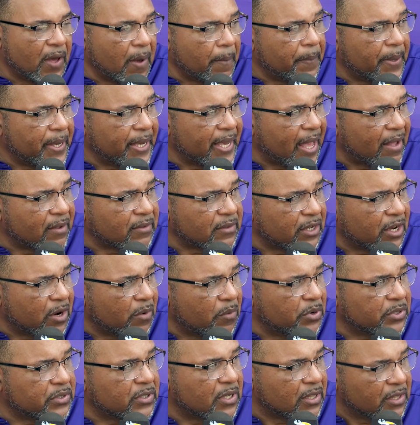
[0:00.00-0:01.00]
thumping out
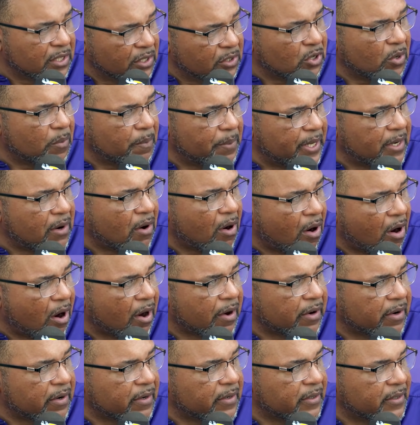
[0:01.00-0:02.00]
there was a little bit
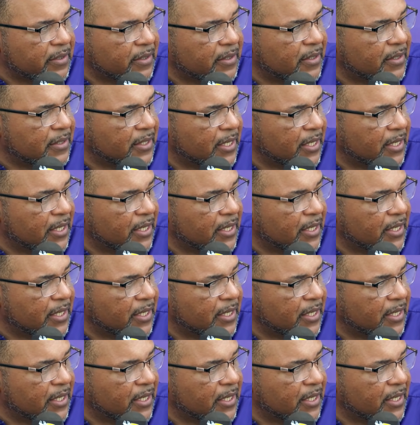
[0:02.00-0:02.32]
harder